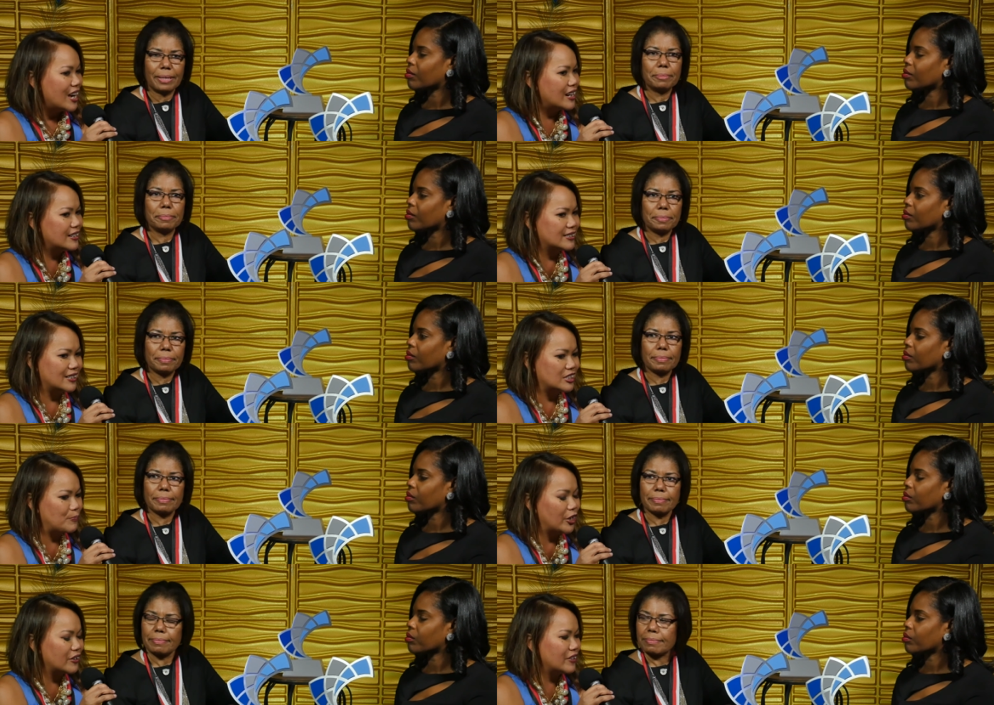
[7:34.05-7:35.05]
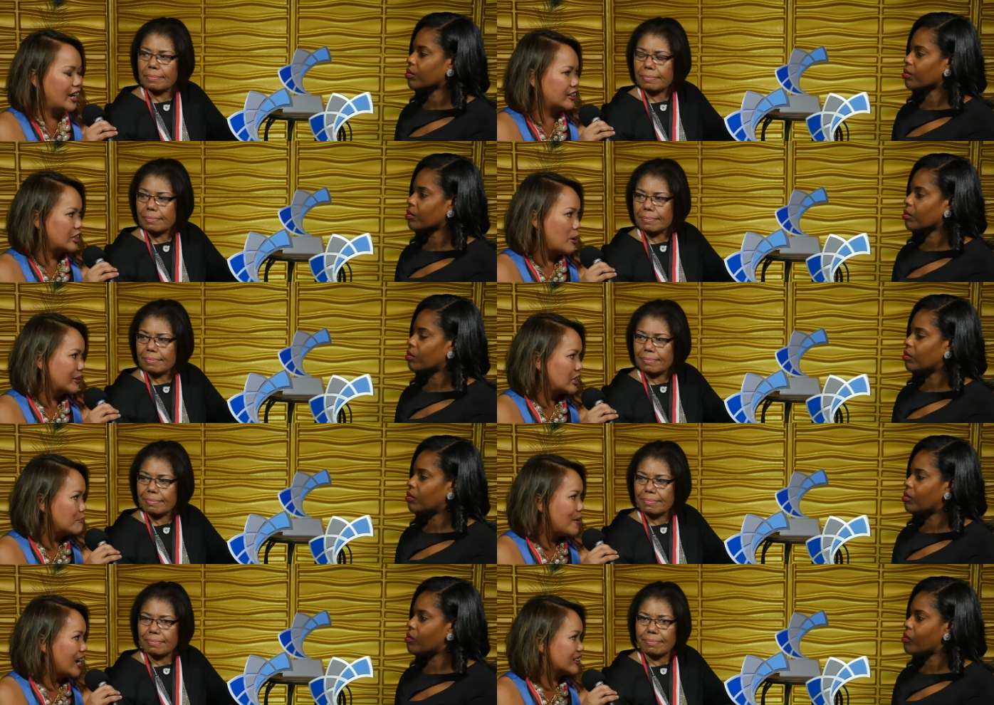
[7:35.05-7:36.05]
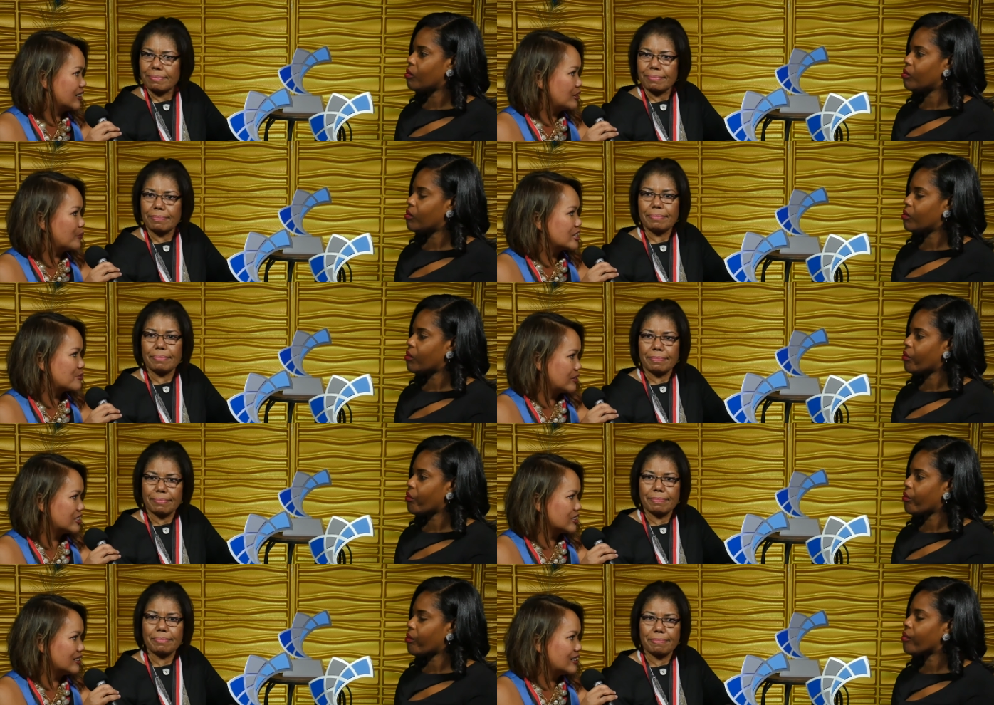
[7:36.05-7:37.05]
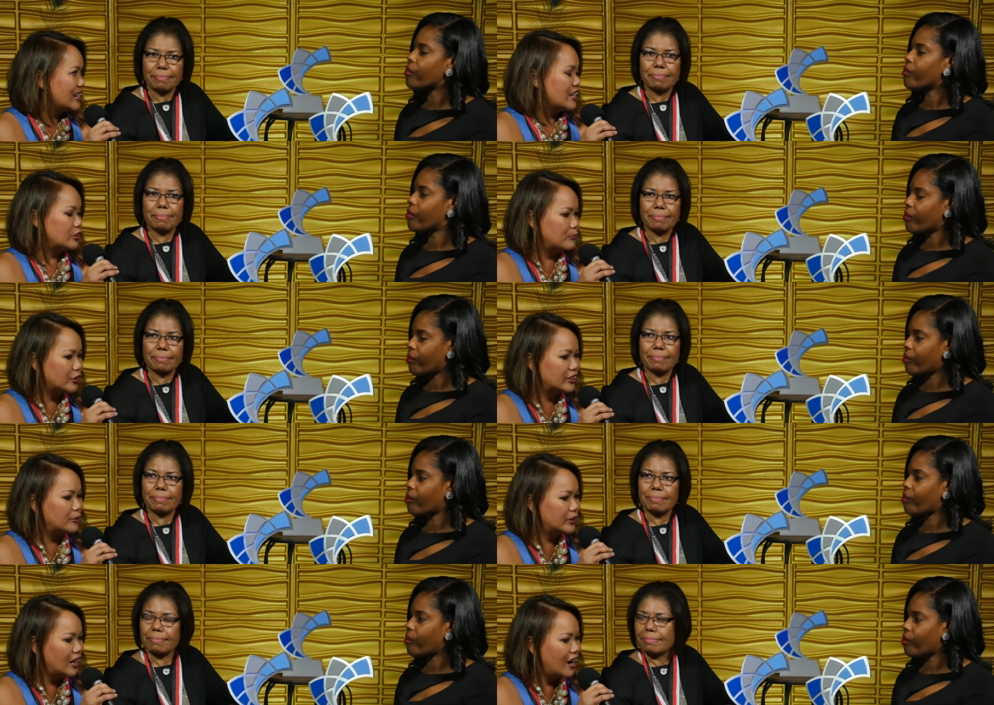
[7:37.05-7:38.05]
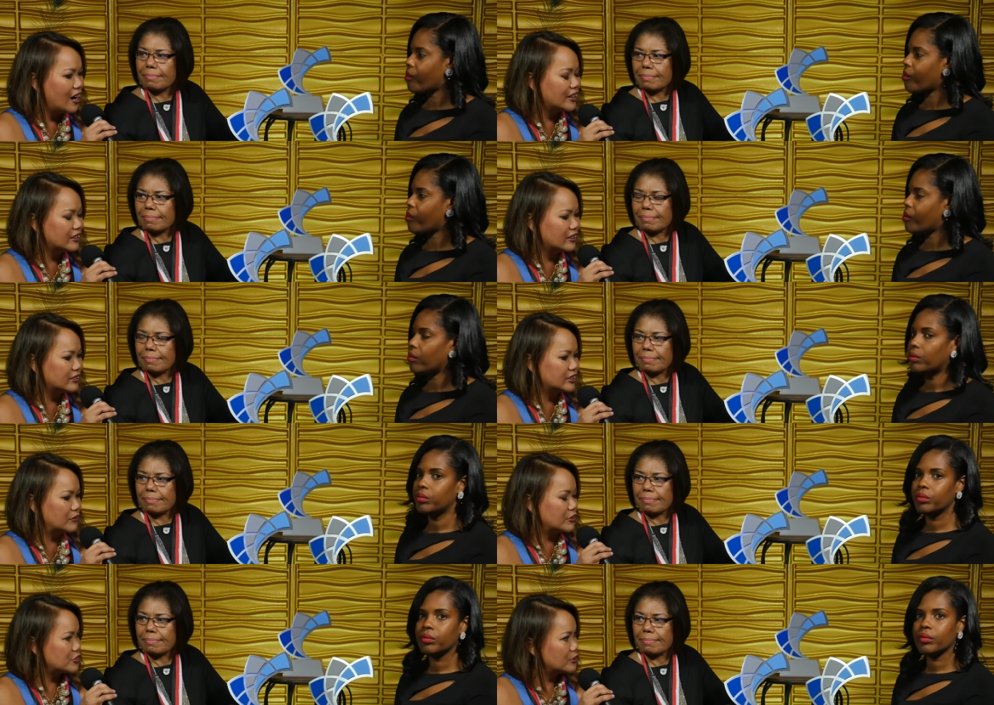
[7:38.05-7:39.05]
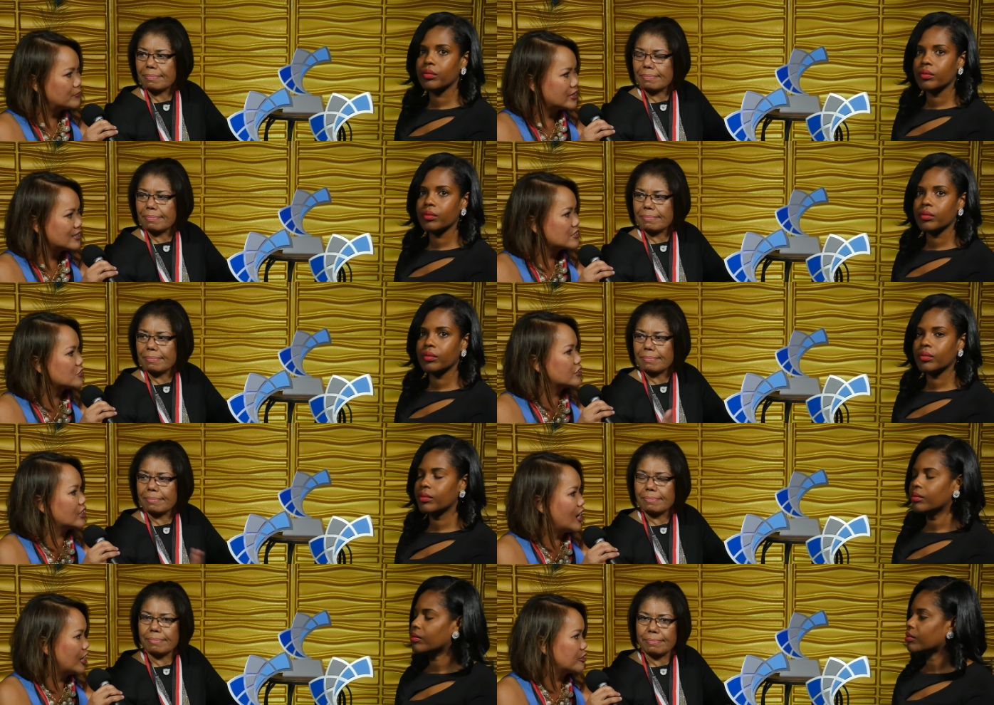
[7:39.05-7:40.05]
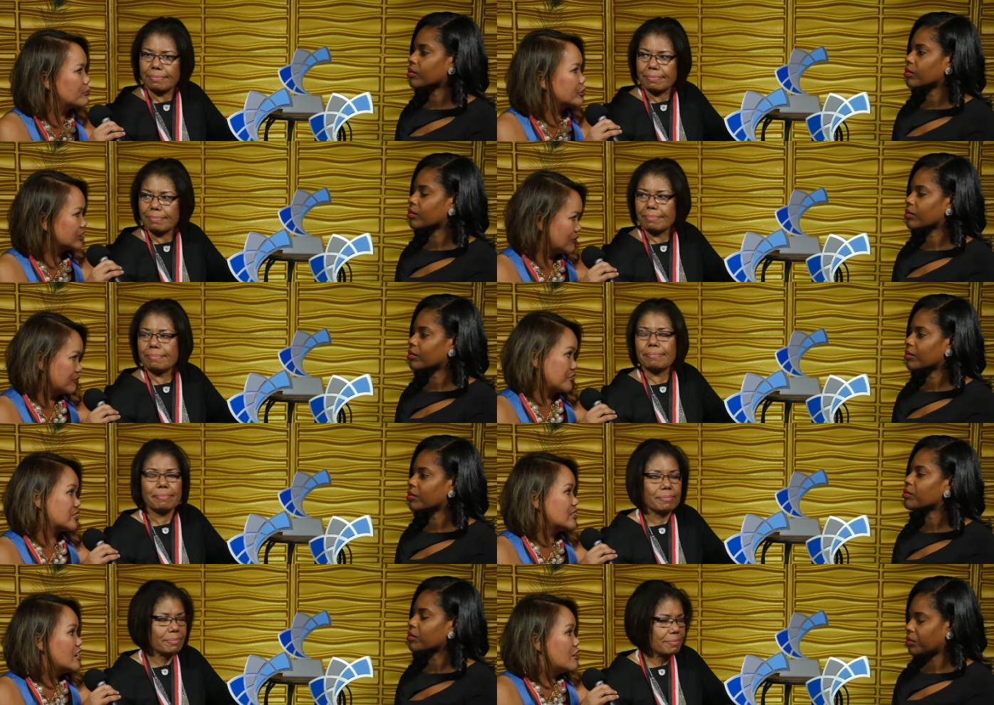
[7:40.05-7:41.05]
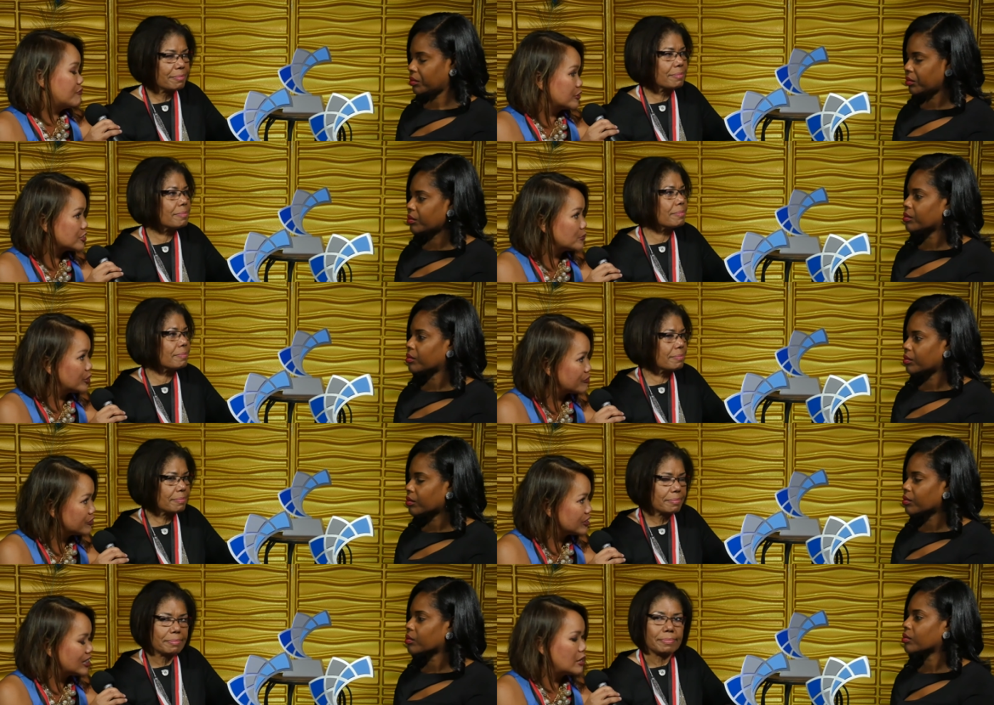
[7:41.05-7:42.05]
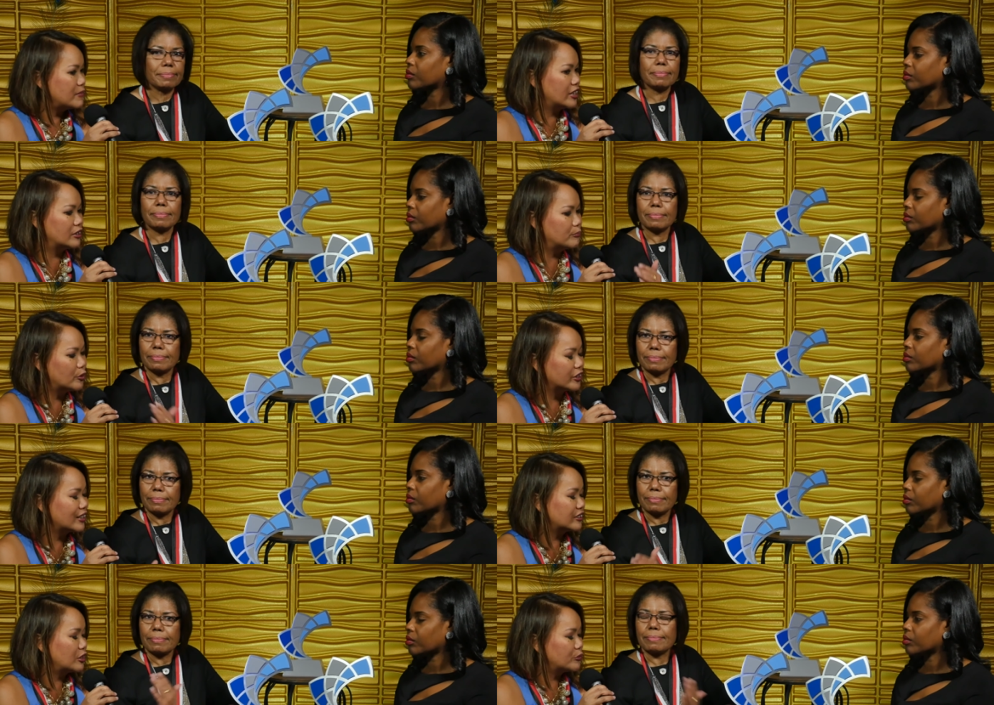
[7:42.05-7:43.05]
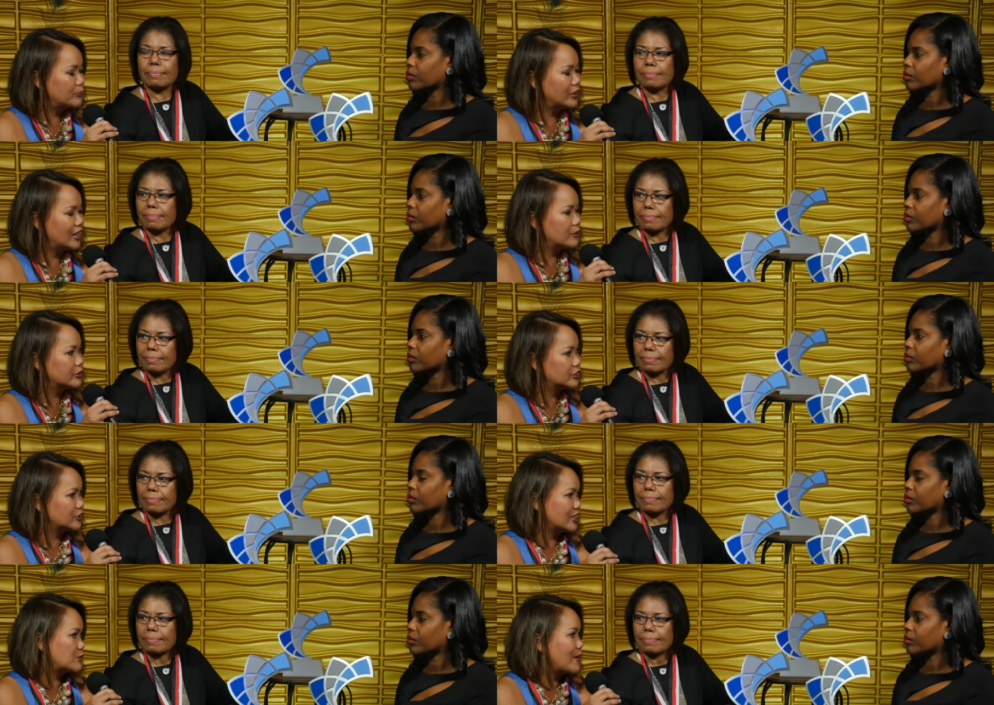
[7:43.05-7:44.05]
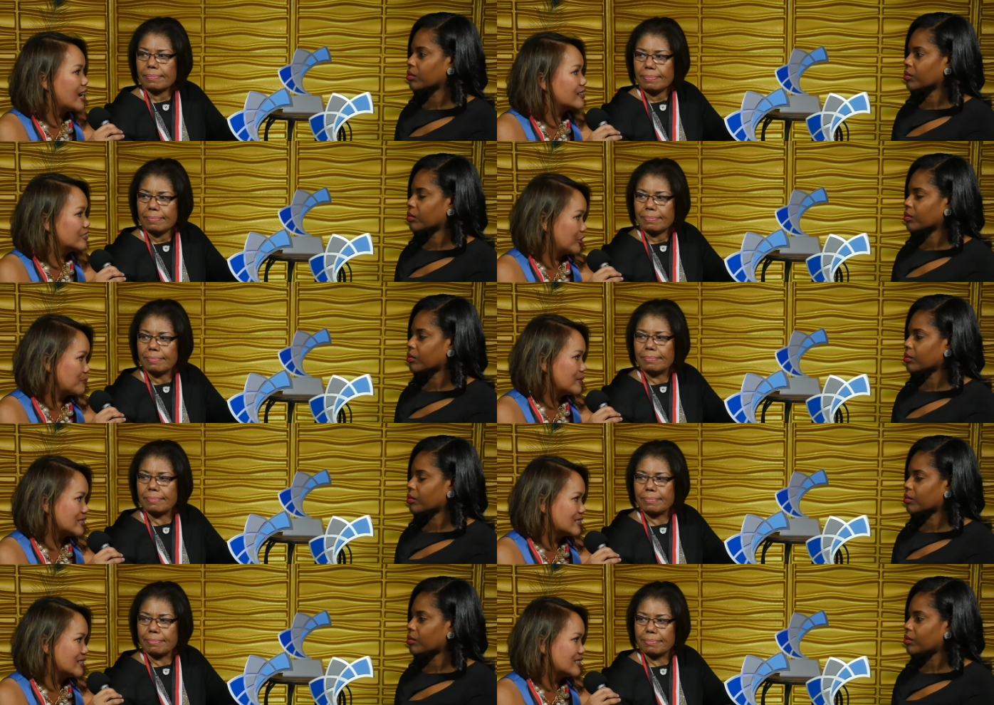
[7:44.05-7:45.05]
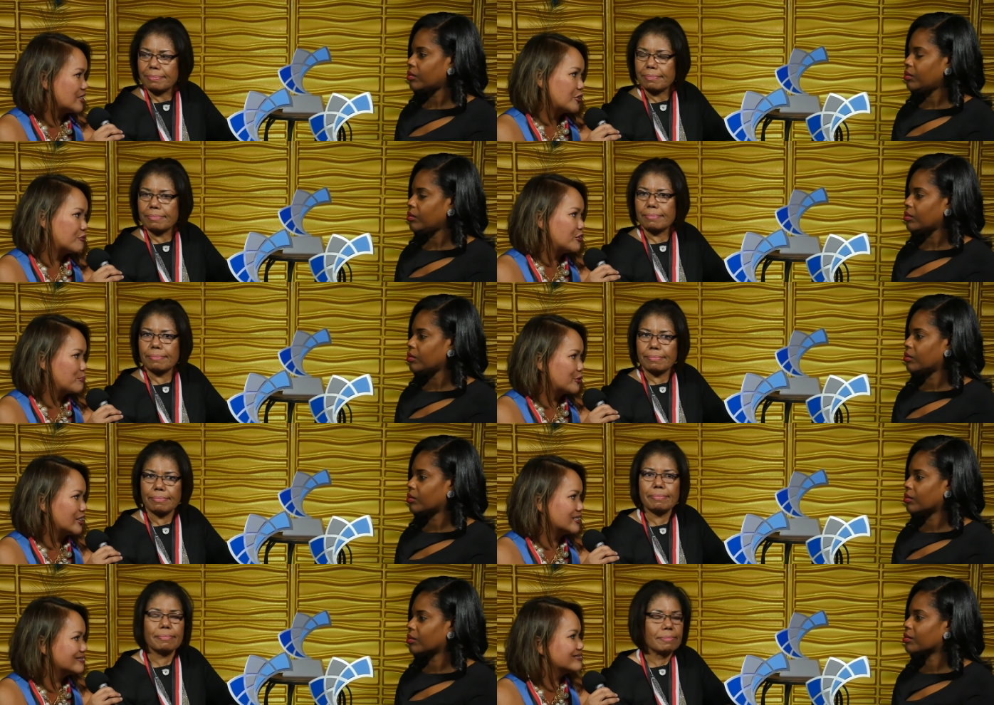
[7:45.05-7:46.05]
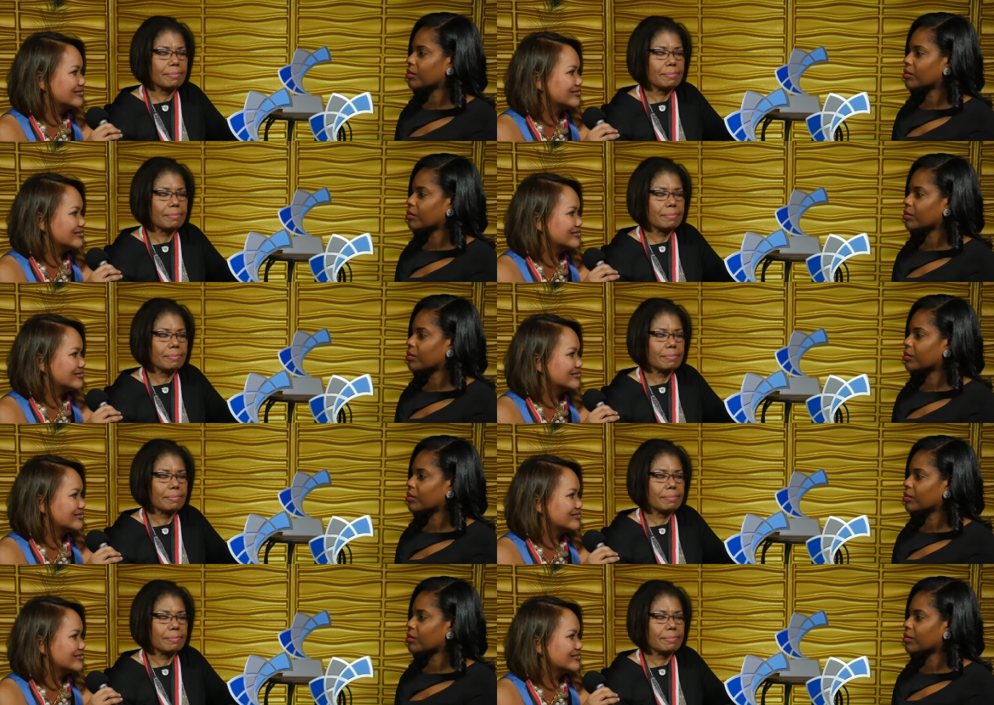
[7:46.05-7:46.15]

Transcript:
Speaker 1: and it's it's part of the economic impact in the West region. The more that we hire diverse-owned business, they're going to hire more diverse folks to work for them, and the more that they would be able to expand their business and their footprint.